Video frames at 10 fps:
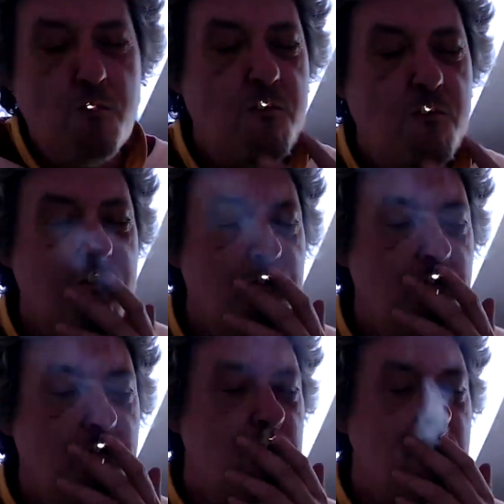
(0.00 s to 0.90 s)
So what if
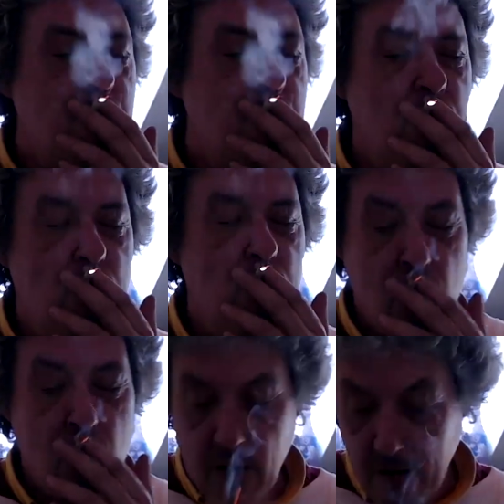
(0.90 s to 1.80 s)
they're the good
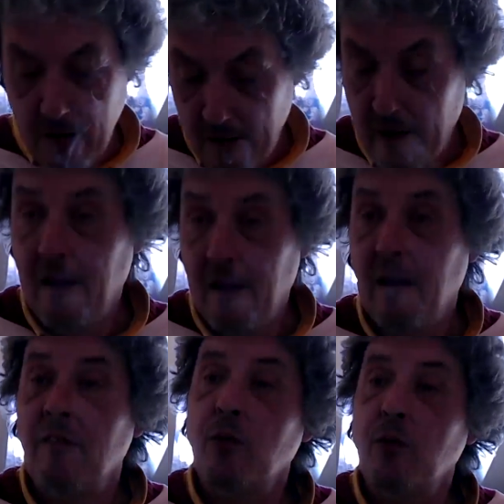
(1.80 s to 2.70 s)
guys? What
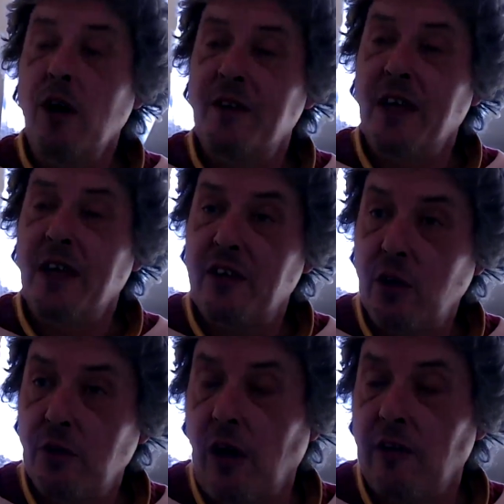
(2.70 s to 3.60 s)
if these people are the
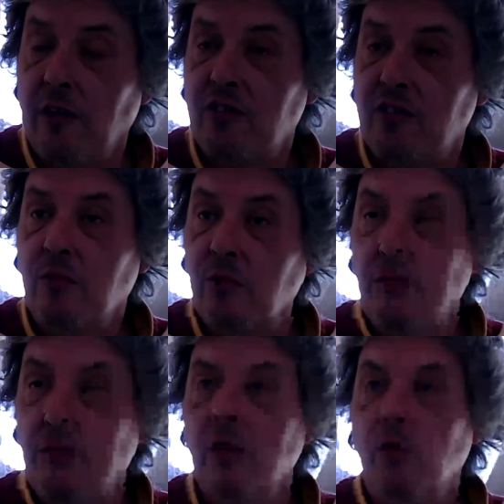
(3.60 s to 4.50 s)
good guys?
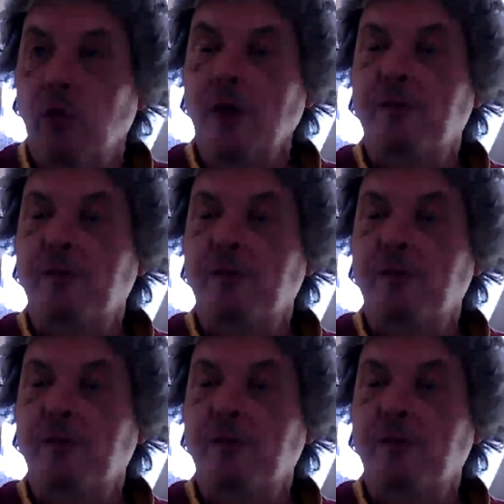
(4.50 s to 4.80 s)
I